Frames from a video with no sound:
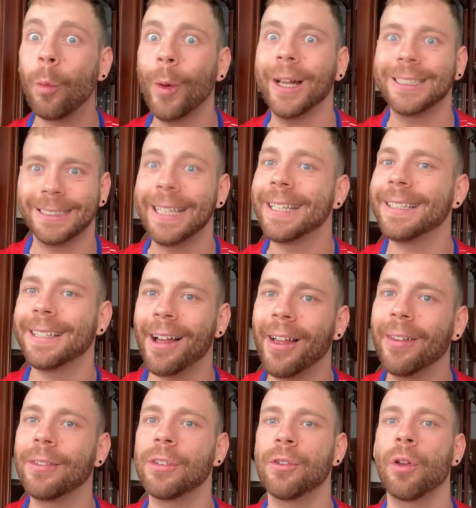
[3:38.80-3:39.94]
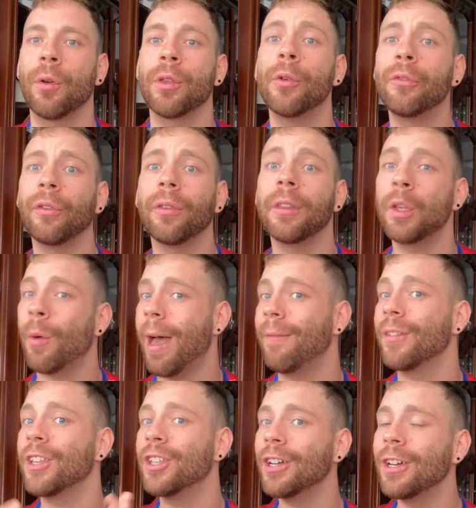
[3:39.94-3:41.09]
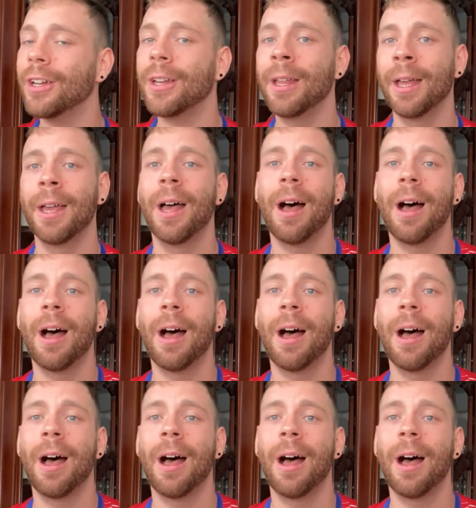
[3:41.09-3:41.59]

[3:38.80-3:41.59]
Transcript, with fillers: which it does. You know, usually you have good